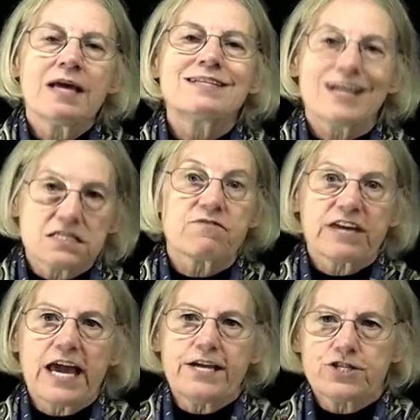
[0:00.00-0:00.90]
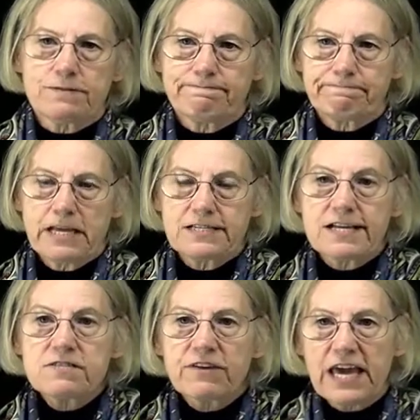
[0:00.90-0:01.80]
densification. And
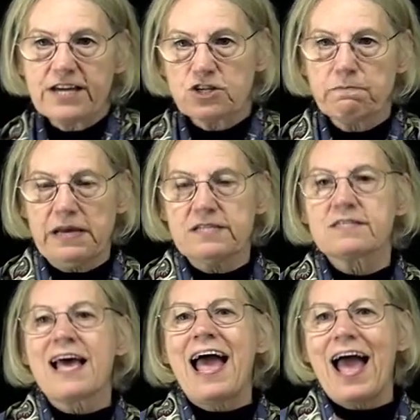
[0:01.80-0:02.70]
densification means